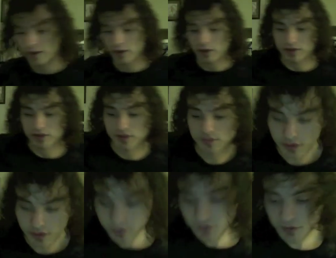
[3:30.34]
So this
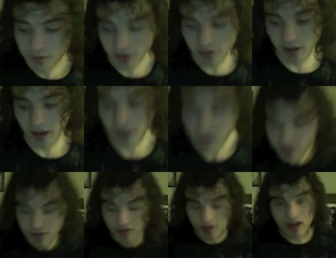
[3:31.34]
video is for Monday. So
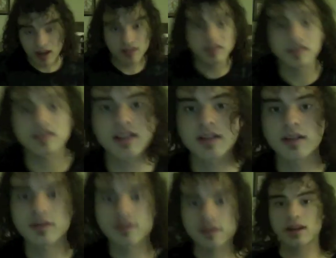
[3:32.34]
the next,
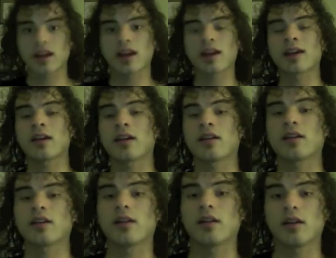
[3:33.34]
so today,
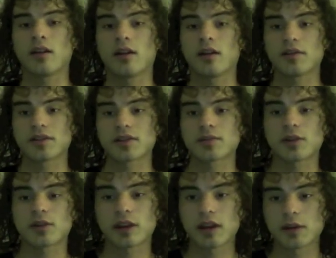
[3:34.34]
on this
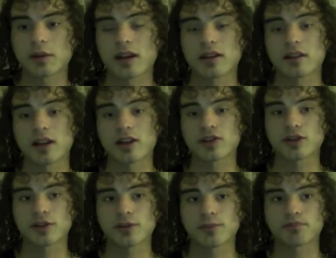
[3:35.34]
Monday, we had a
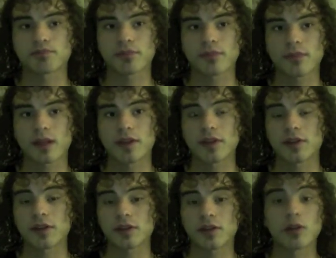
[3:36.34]
lecture, and
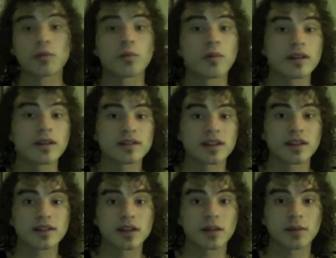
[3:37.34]
then on Wednesday,
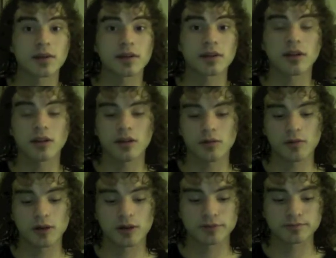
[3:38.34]
this coming,
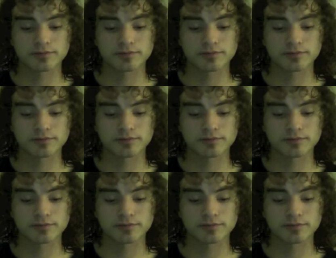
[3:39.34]
well,